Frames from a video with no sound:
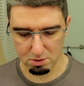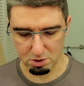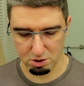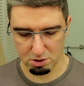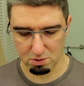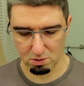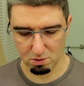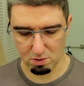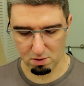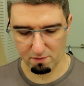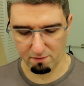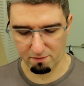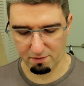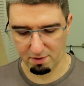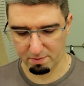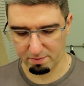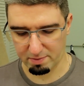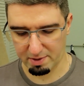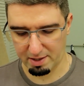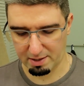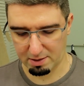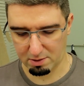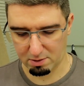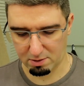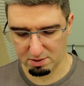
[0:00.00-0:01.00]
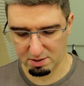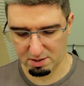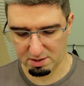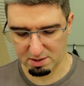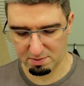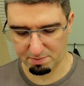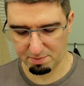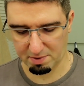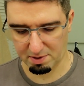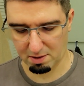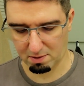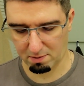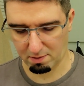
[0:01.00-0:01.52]
just to confirm that, because
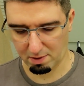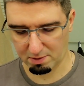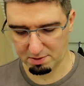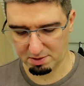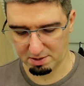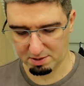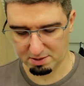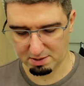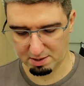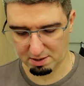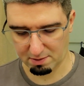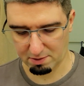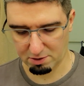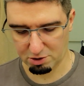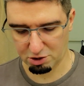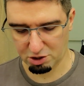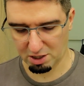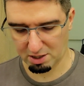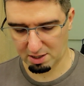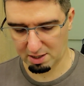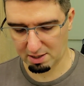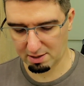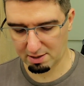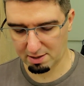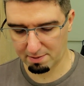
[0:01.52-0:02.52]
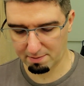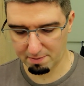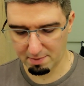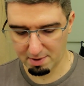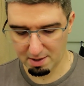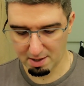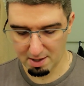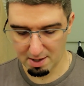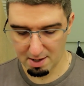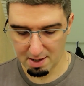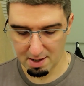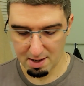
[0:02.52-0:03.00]
it's been a while since I was checking them.